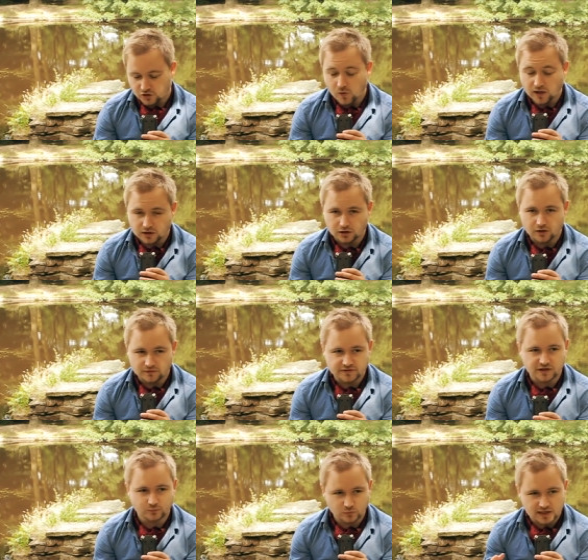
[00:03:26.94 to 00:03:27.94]
quite a lot
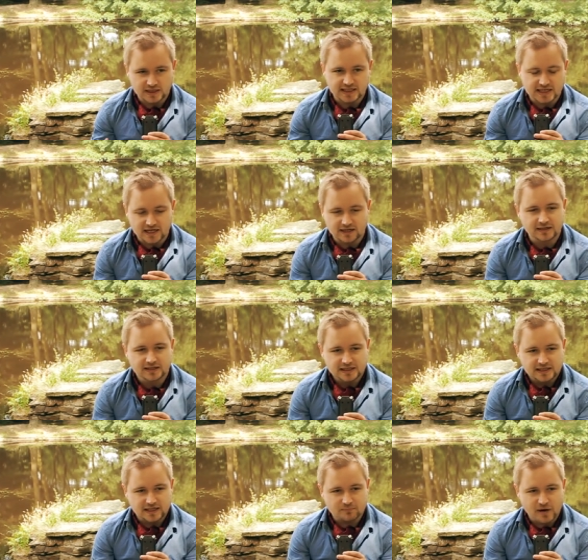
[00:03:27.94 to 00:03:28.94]
of them really uh,
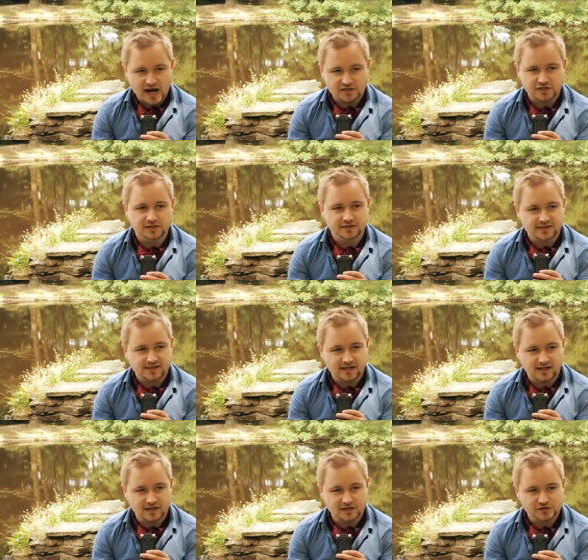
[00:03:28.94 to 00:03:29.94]
impassioned
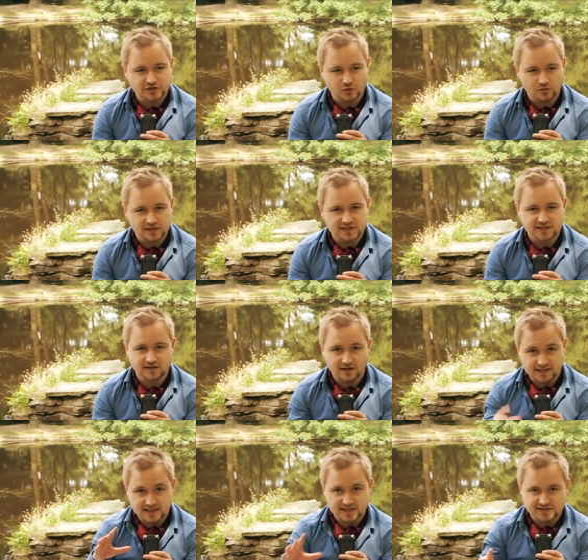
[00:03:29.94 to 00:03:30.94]
uh, stories and
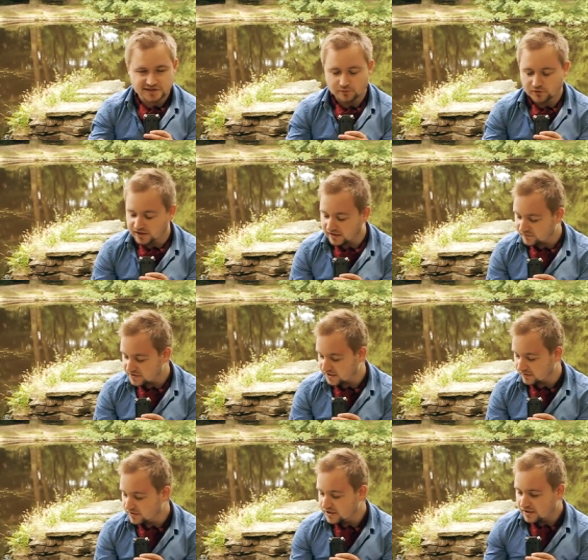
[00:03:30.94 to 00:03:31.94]
ideas that I want to give
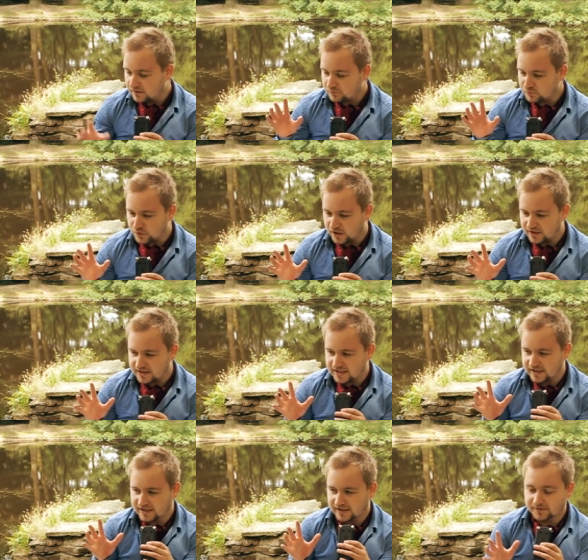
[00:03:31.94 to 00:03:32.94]
to you. But
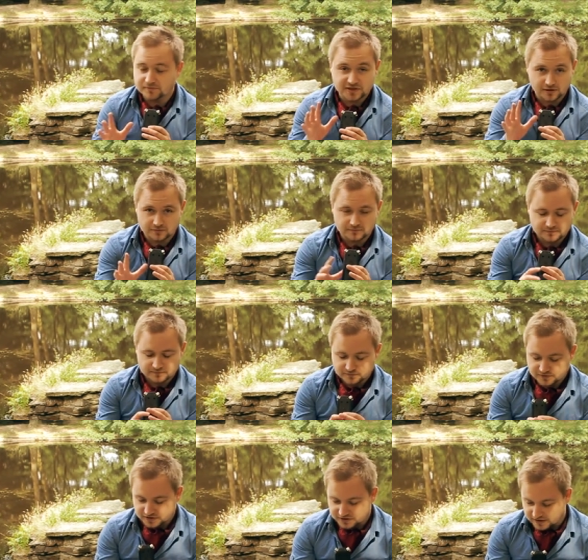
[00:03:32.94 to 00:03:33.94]
um, so
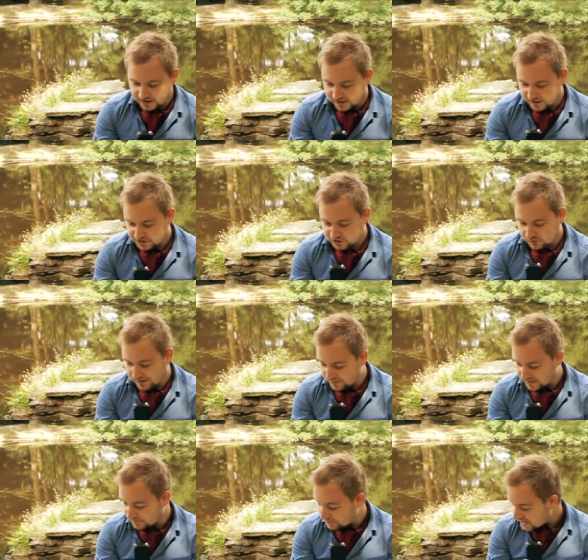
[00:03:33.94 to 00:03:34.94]
uh,
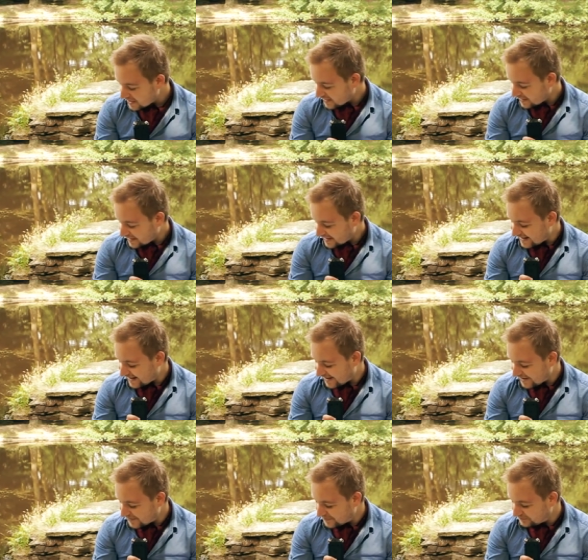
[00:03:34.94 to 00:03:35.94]
strap in.
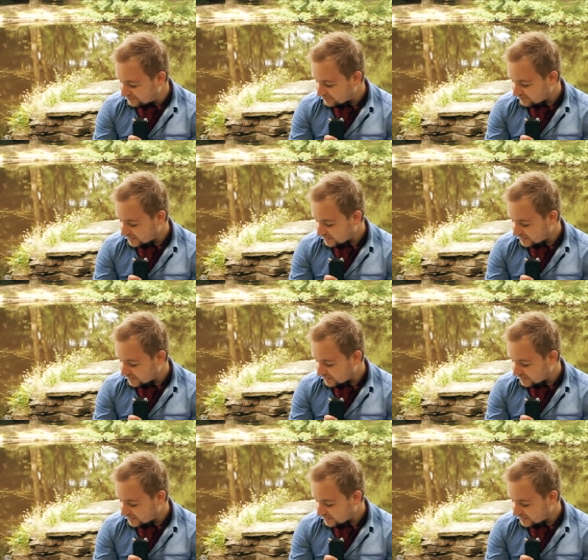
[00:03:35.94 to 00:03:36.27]
Um,